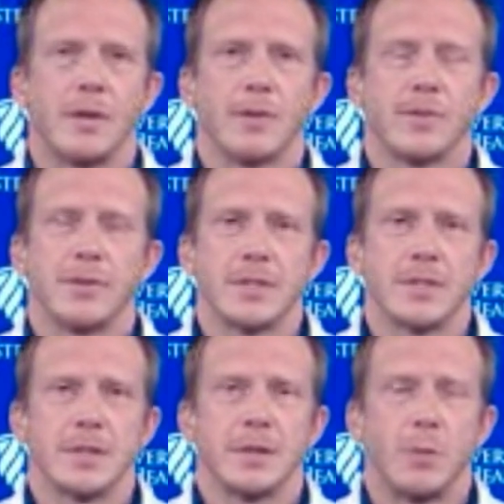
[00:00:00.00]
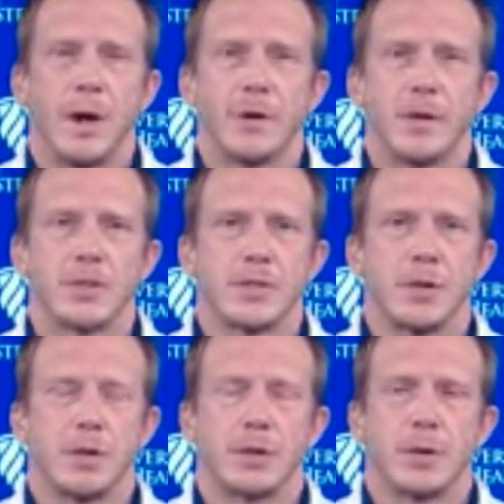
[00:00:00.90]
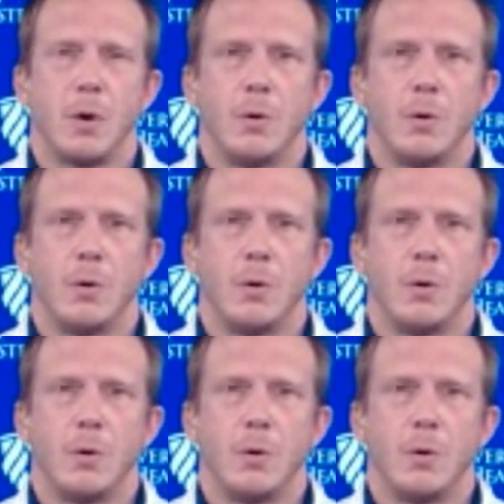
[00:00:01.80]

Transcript: since the weather has turned colder,